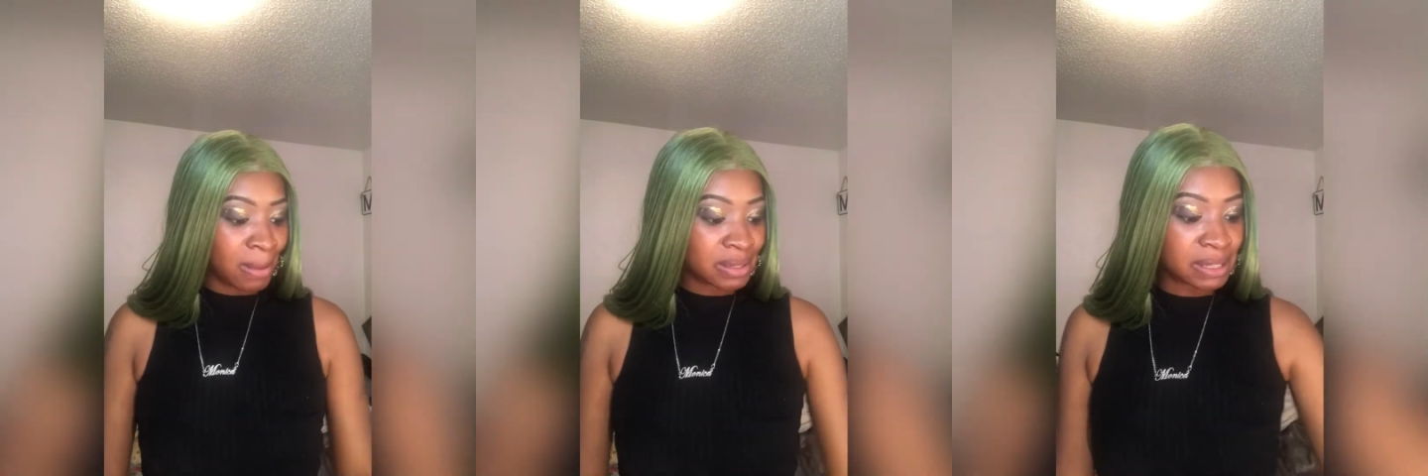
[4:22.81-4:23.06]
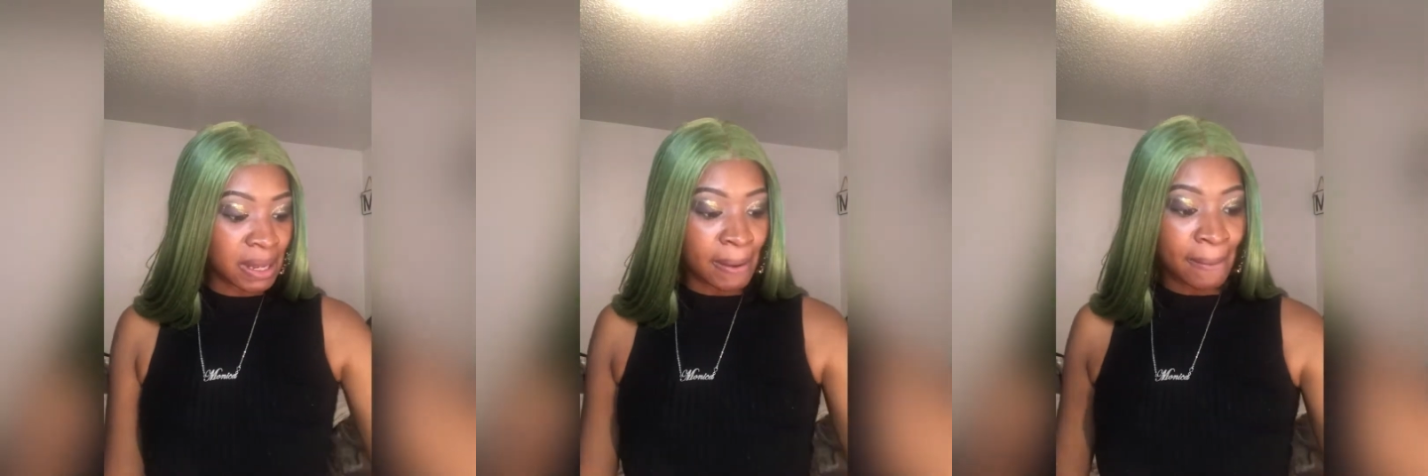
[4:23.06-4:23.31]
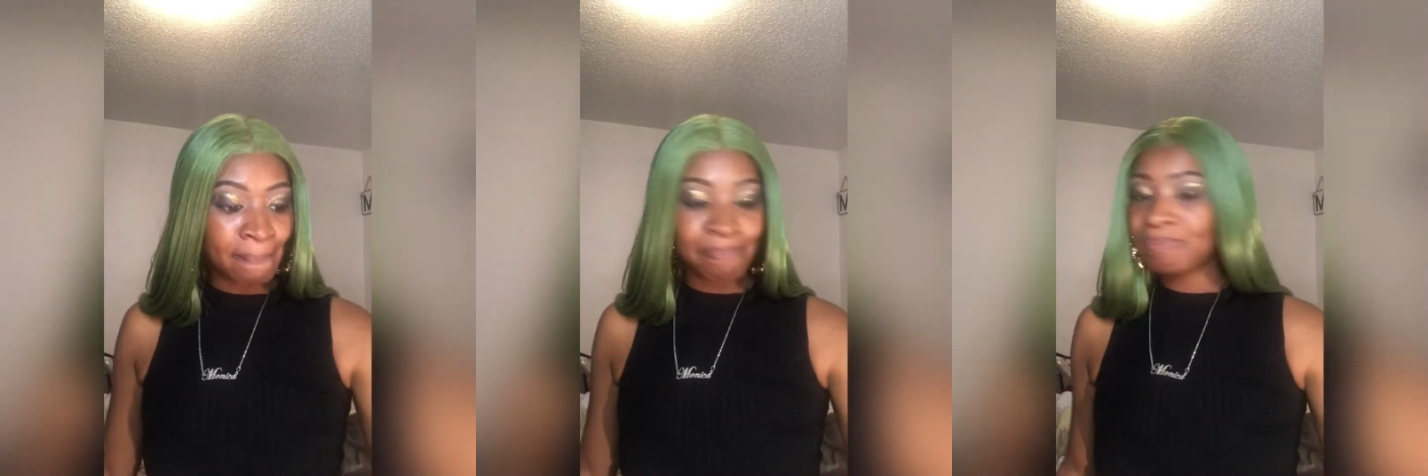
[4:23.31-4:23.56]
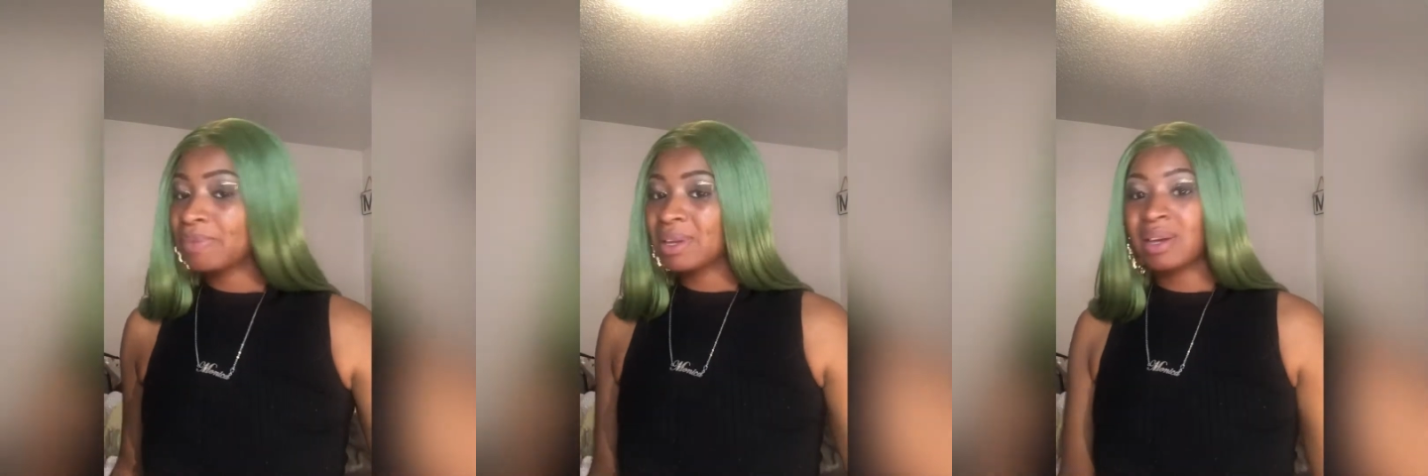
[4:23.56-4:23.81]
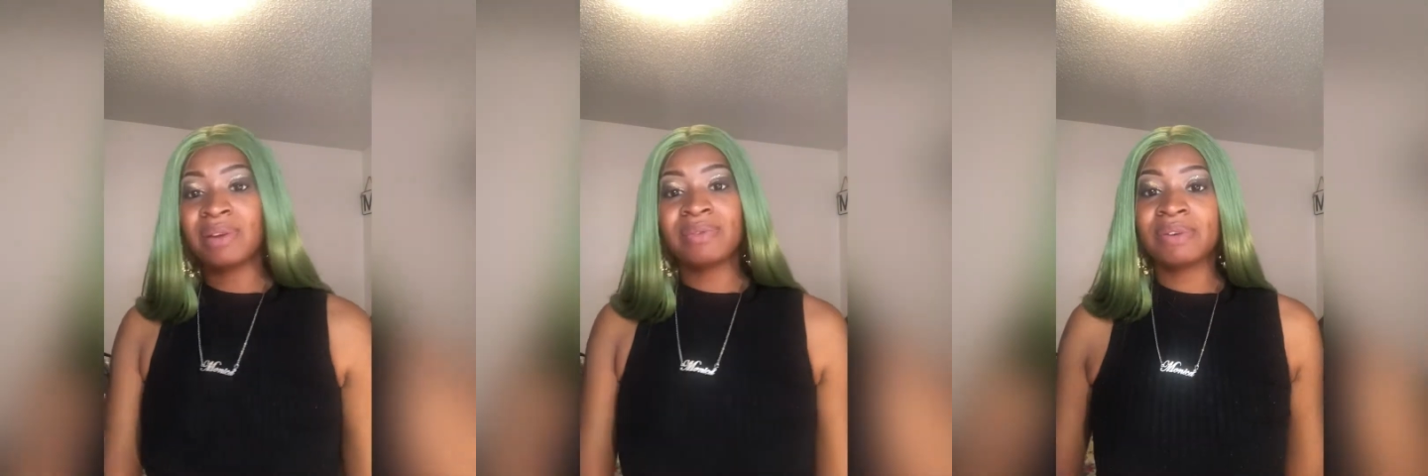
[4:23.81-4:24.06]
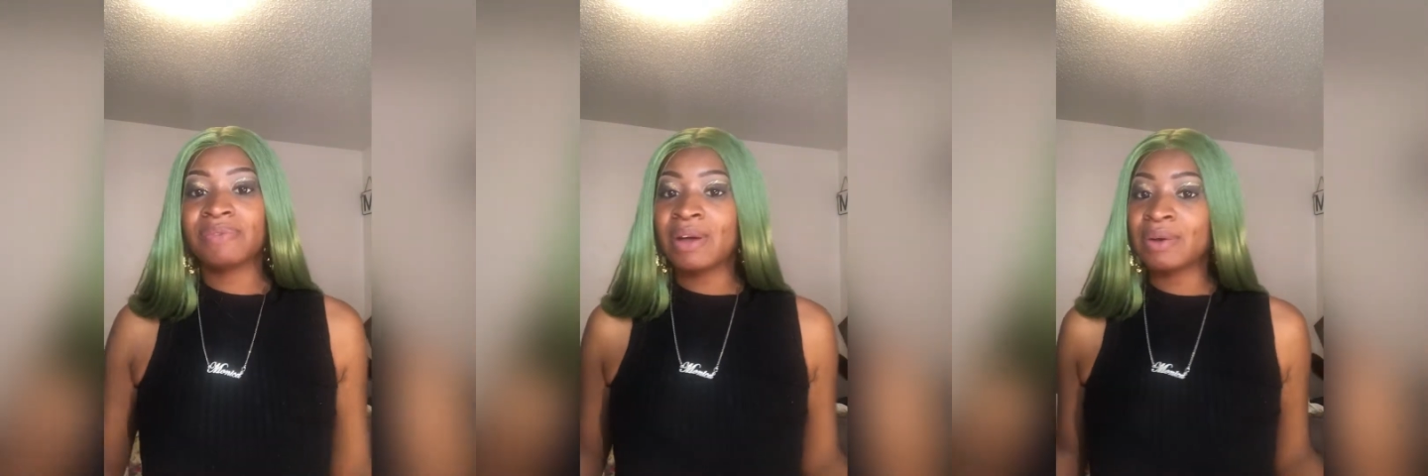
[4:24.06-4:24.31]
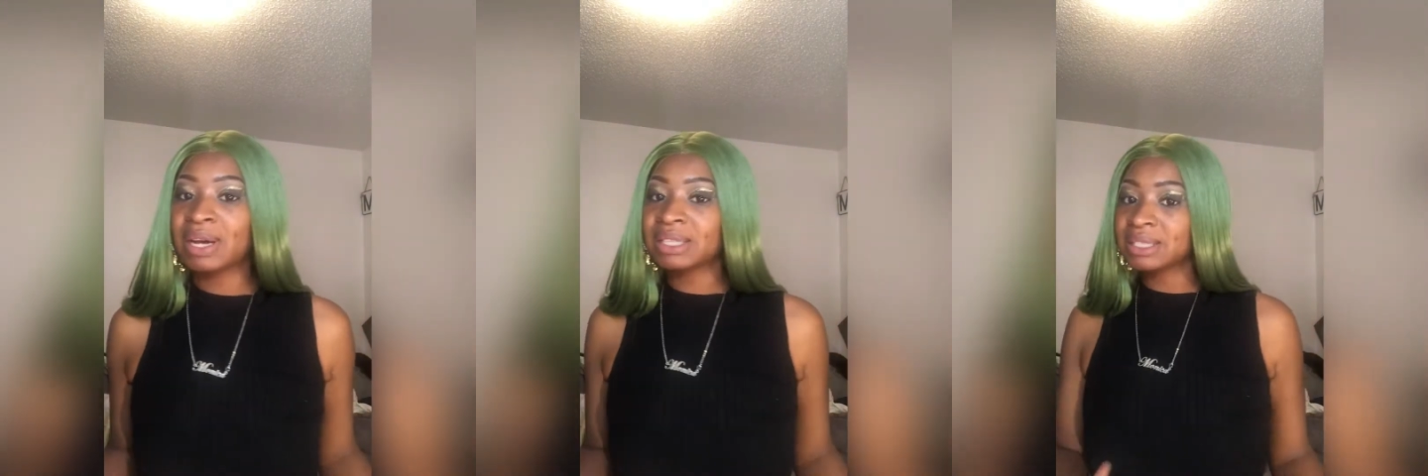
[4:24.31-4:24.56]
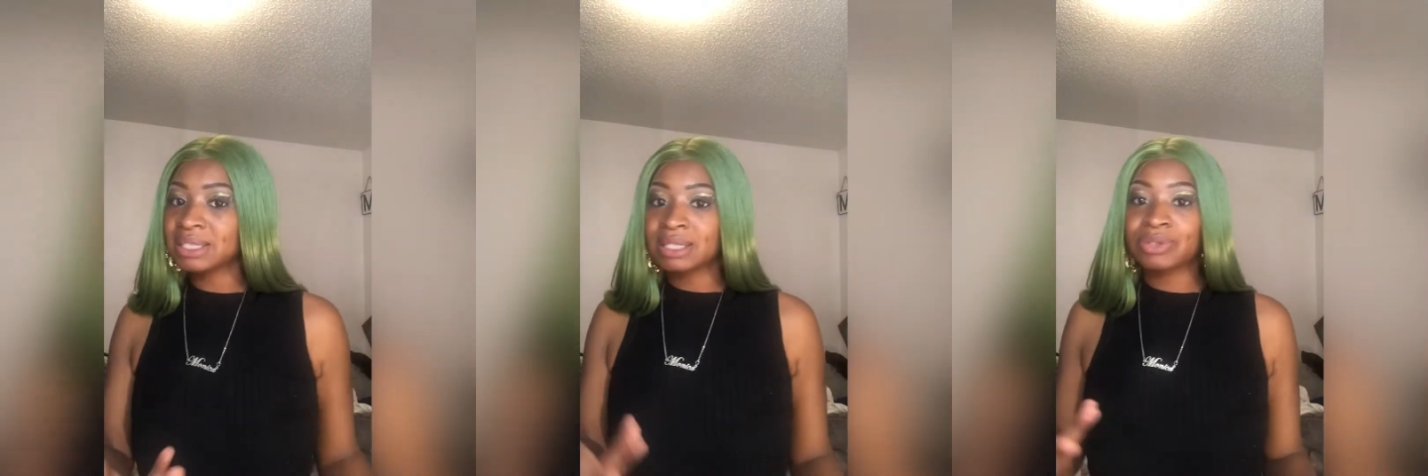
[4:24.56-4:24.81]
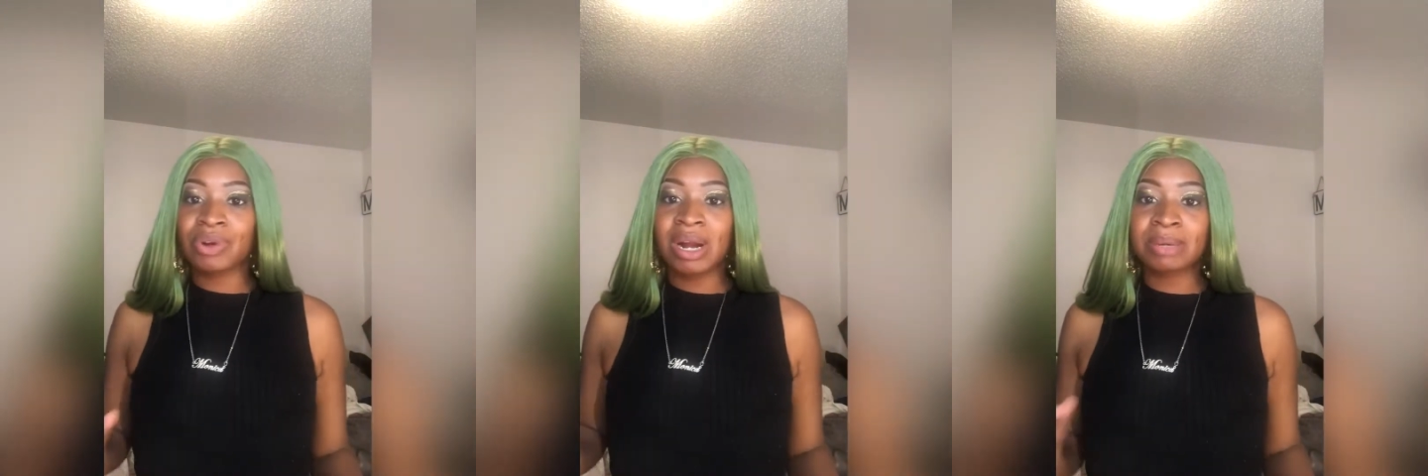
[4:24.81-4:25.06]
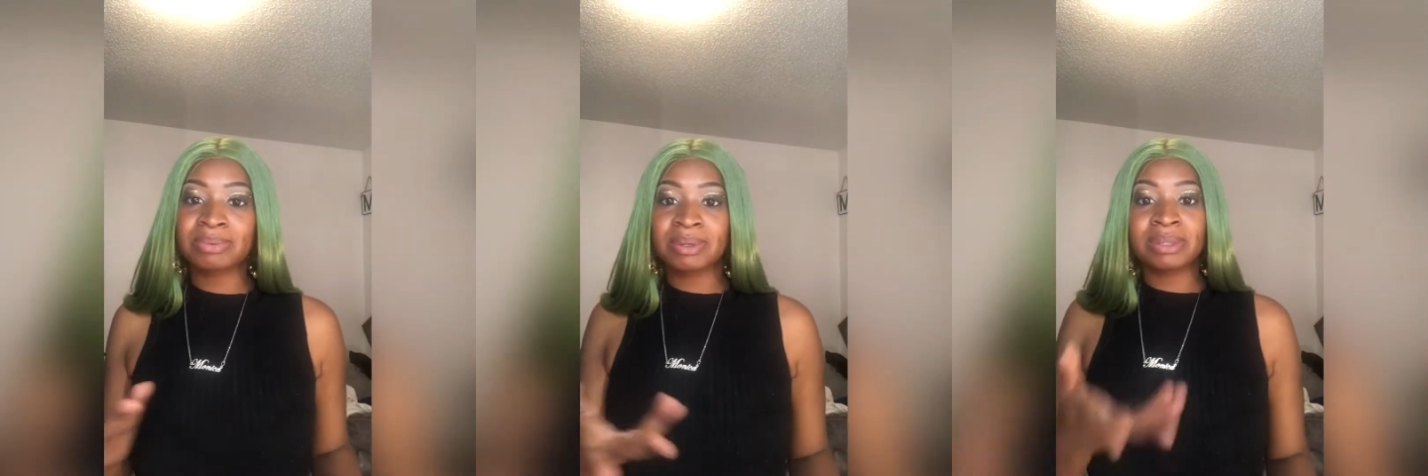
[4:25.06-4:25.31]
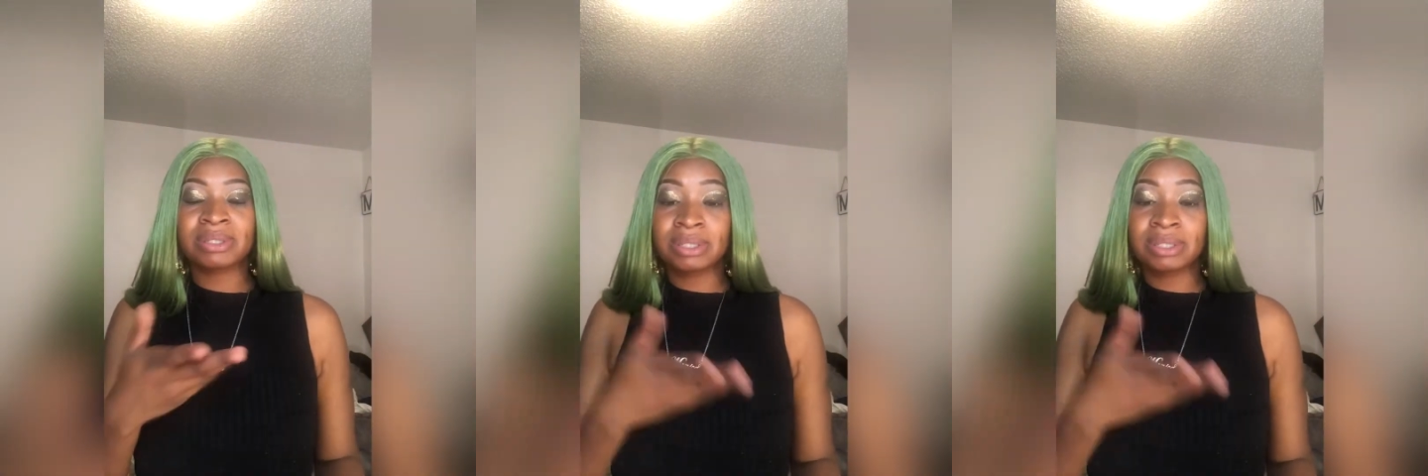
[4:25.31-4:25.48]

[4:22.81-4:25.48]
So, even if I don't got the subscribers,